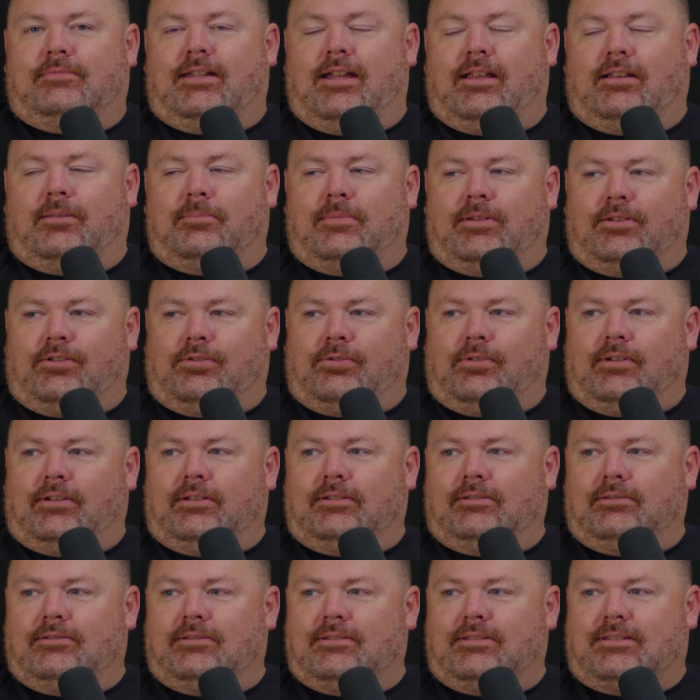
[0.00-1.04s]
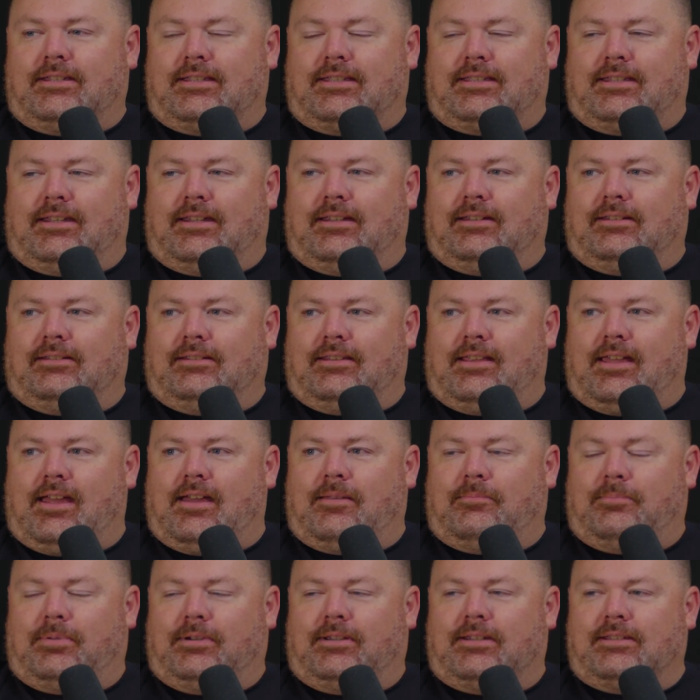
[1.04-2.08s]
elementary to say
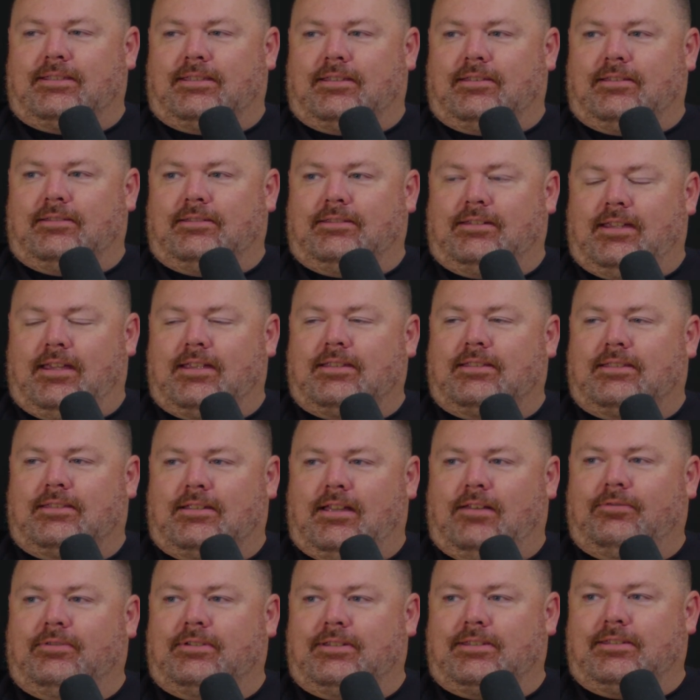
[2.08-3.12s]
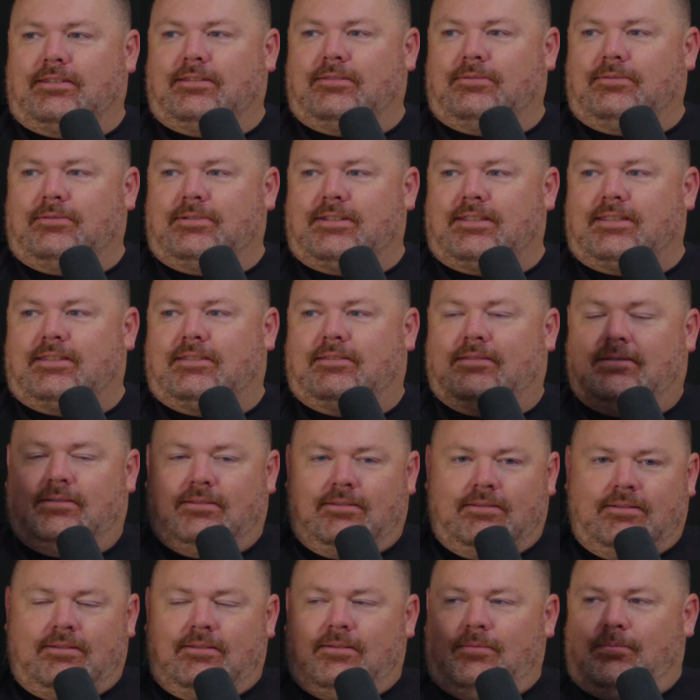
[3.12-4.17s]
that because, yes, obviously it's
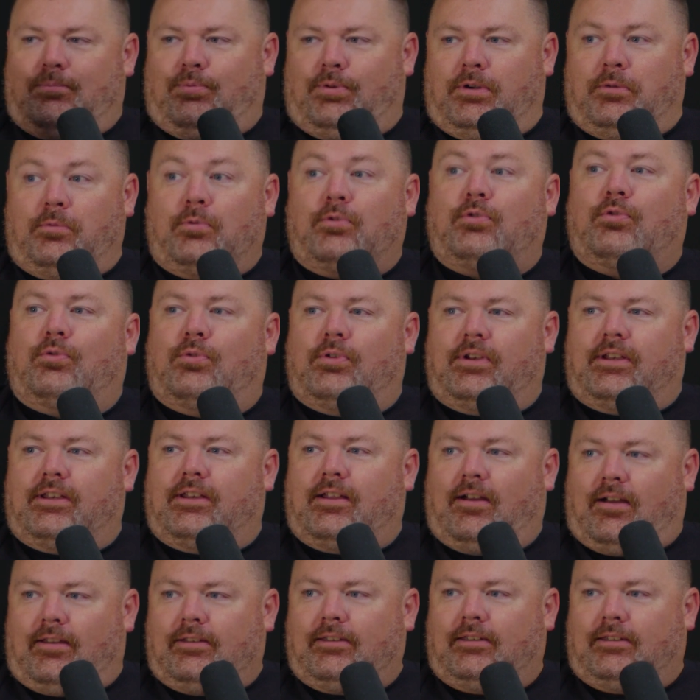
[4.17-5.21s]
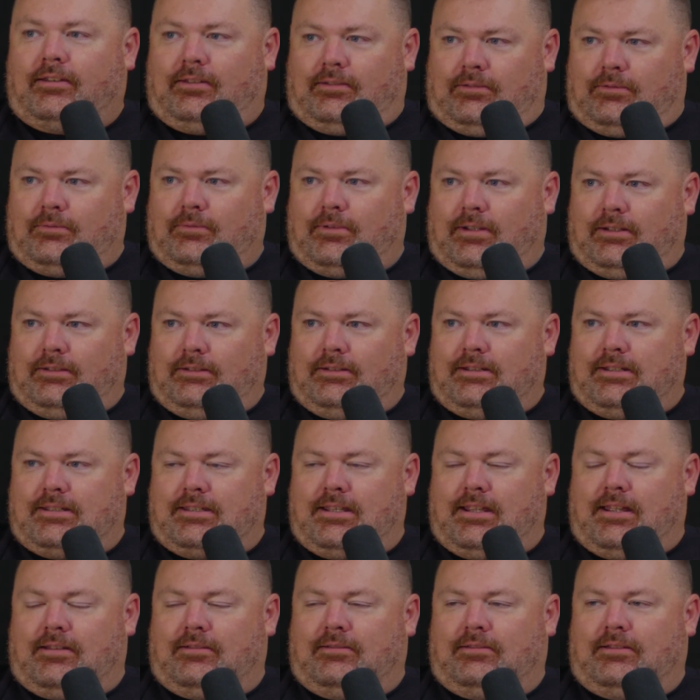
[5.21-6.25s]
pre-recorded content, right? It's
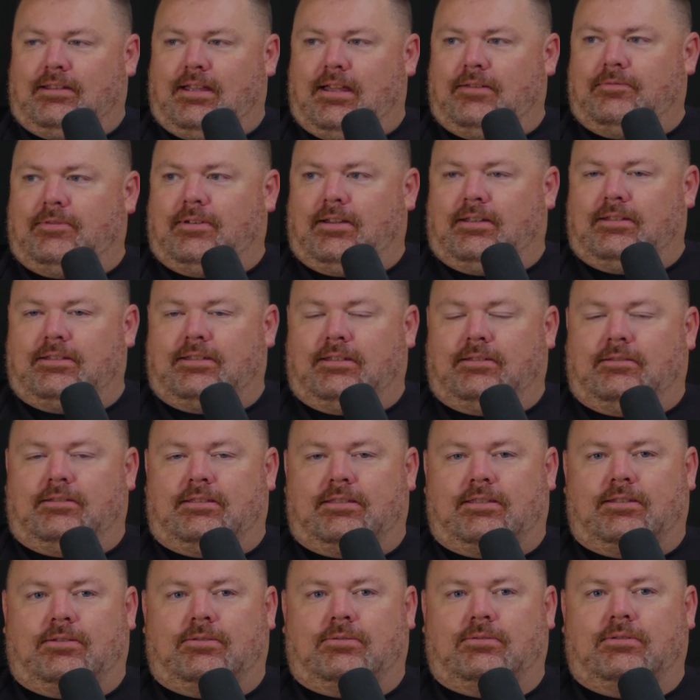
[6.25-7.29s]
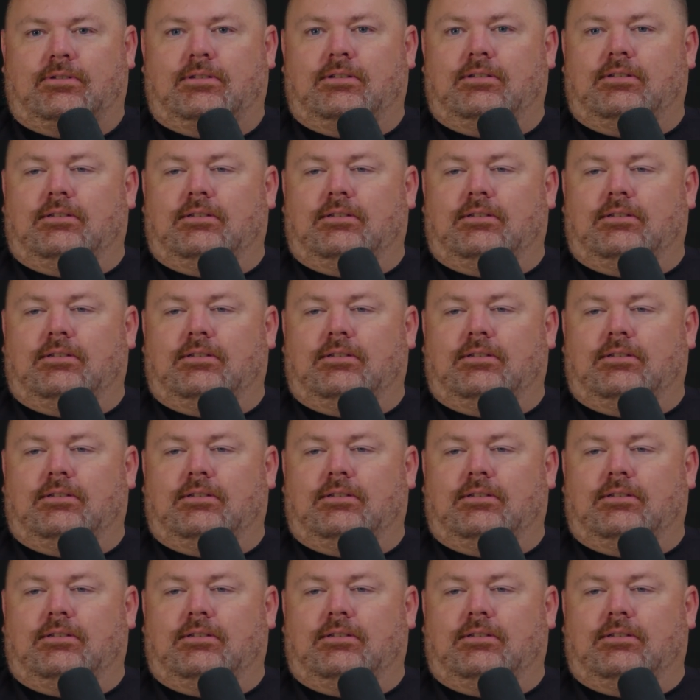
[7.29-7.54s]
not live content. So,